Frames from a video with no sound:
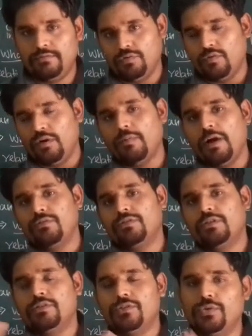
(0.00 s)
So about
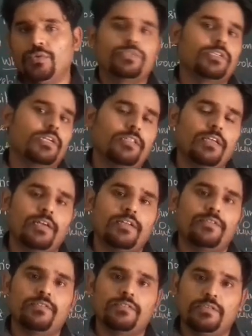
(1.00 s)
is used at the end
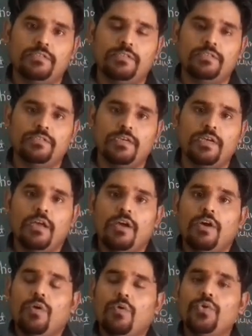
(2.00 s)
of the sentence.
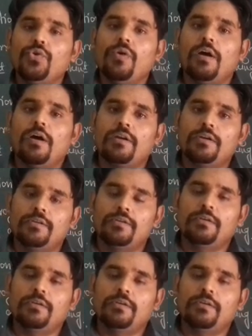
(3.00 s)
Who you are